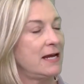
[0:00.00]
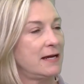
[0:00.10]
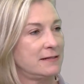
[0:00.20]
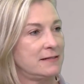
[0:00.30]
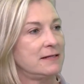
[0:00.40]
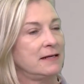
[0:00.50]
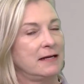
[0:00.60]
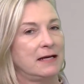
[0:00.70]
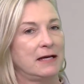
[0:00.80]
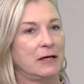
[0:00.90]
Yes.
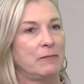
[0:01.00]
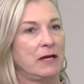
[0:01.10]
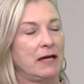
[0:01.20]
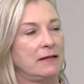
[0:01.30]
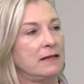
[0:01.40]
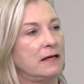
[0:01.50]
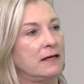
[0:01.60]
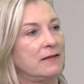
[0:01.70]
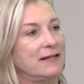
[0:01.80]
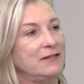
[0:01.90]
And
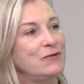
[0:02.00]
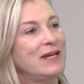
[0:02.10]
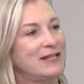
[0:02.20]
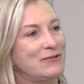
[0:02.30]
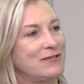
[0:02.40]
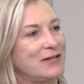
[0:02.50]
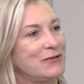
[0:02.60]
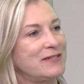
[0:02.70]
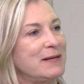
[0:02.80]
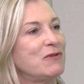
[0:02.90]
the new cancer center
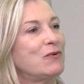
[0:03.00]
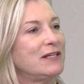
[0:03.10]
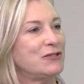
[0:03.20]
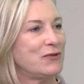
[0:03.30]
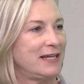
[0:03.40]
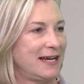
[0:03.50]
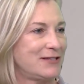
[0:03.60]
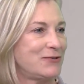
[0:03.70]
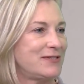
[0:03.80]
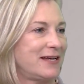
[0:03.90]
is named the Ridley Tree
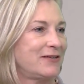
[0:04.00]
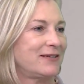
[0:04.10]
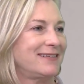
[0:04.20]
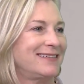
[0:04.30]
Cancer Center.